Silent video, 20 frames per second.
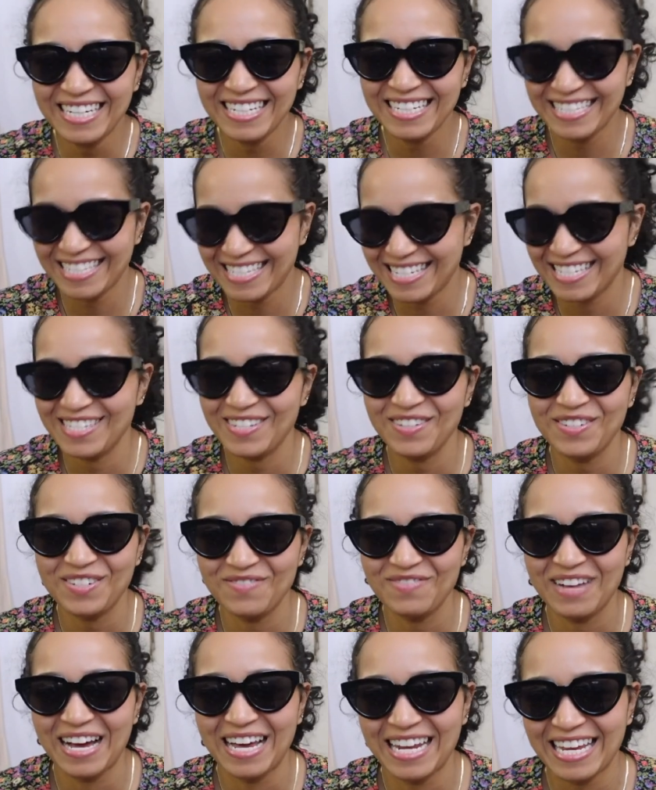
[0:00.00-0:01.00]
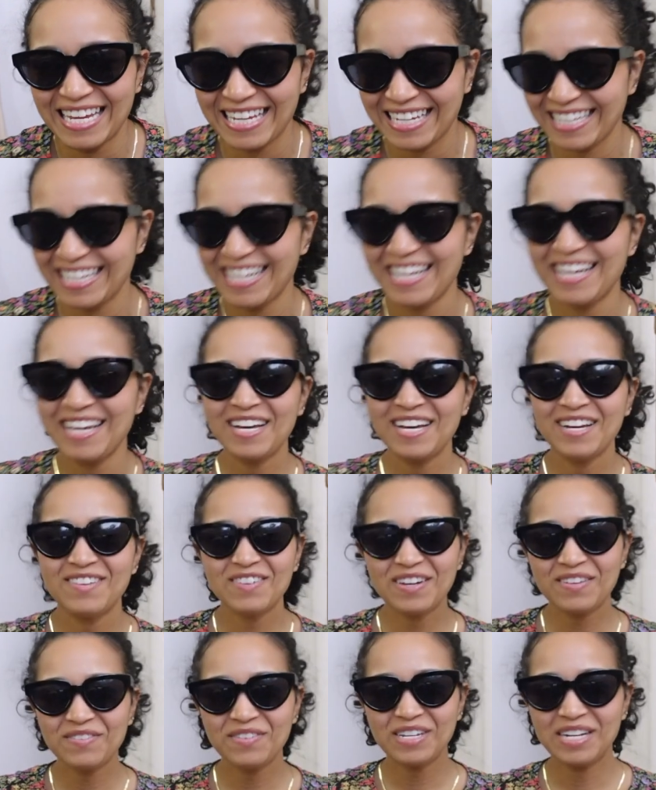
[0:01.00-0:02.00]
This is so dramatic,
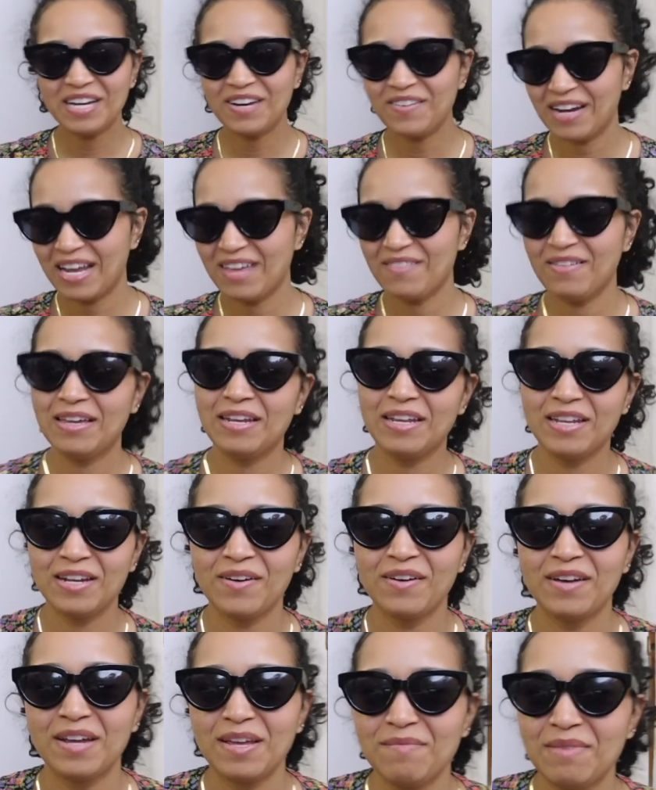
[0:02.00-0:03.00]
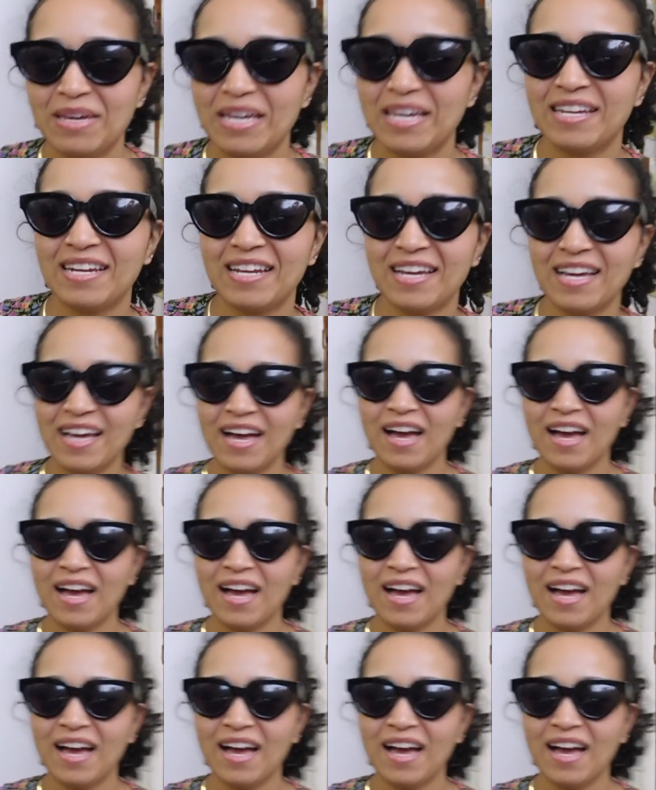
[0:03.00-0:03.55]
but if you know what I mean, you know what I mean.